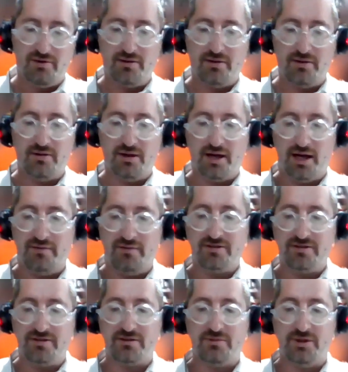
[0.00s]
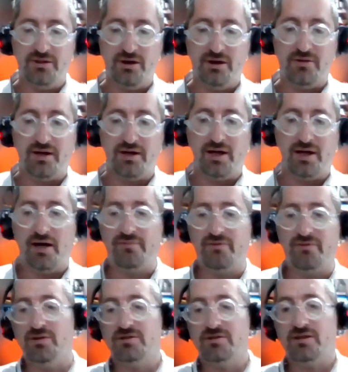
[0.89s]
right? And then obviously we know that
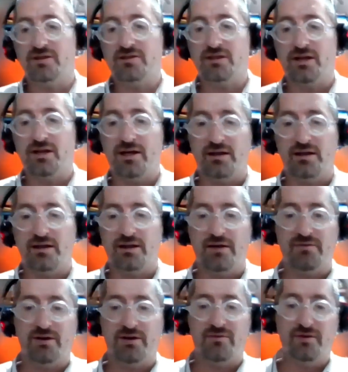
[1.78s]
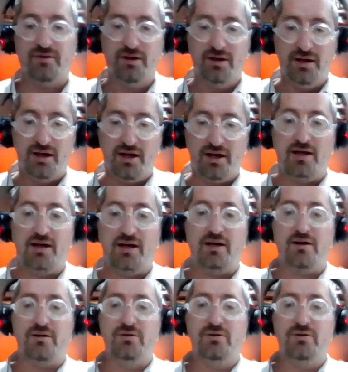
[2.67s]
Avraham was such a level of
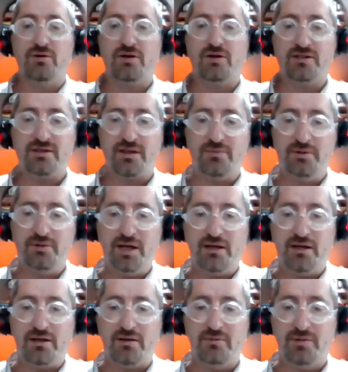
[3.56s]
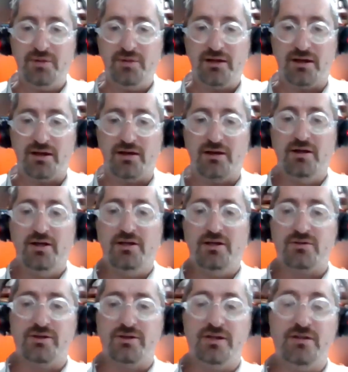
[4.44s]
hulo ratza b'mecher.
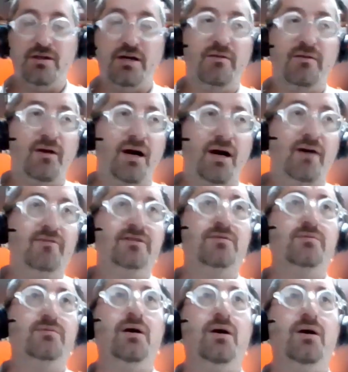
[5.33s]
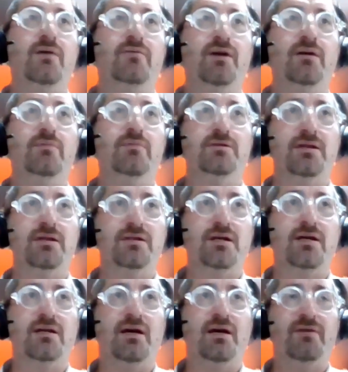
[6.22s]
So he obviously we know Avraham was
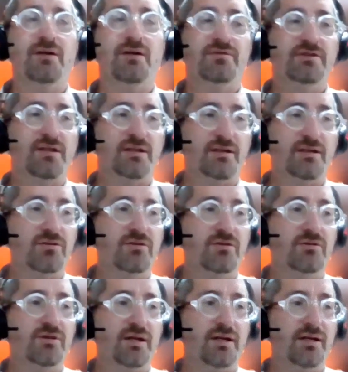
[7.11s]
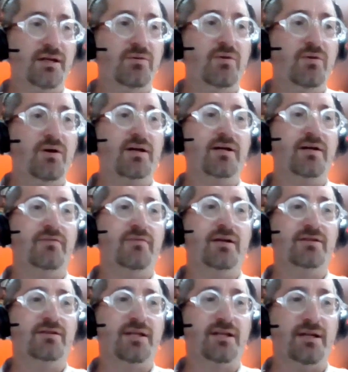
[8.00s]
at a level of tzadikut that he didn't want to give
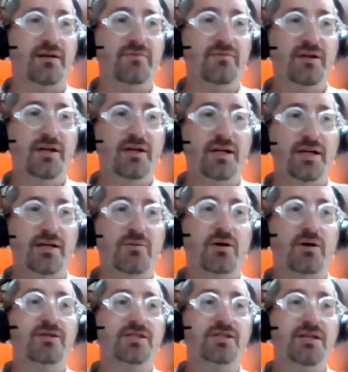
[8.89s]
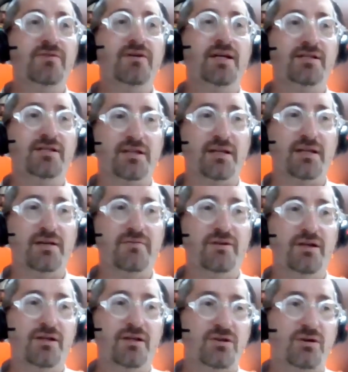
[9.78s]
it as a gift. He didn't want to receive it as a
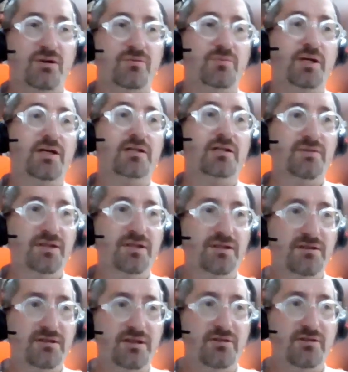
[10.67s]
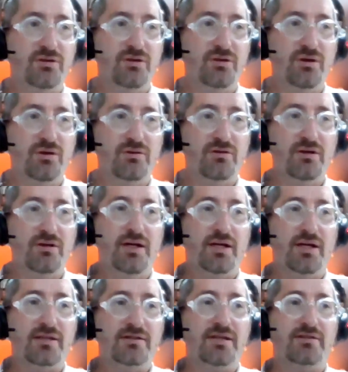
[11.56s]
gift. So because of his tzidkut,
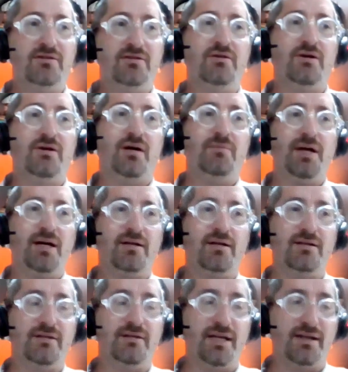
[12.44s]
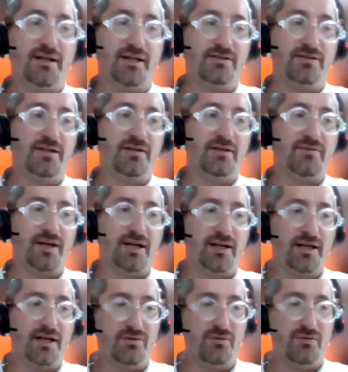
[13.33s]
he says, no, I'm not going to take it as a gift. I
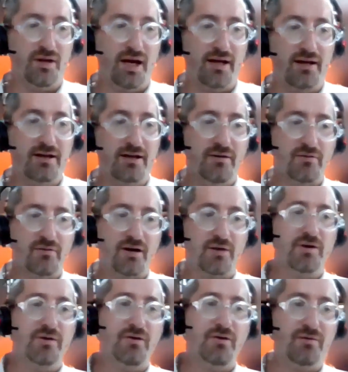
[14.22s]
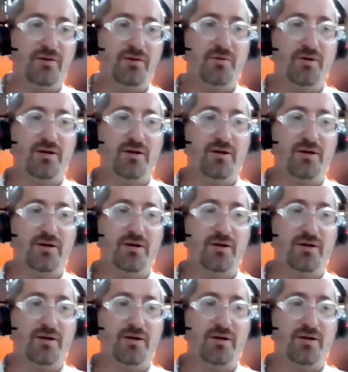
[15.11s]
can't do that, right? We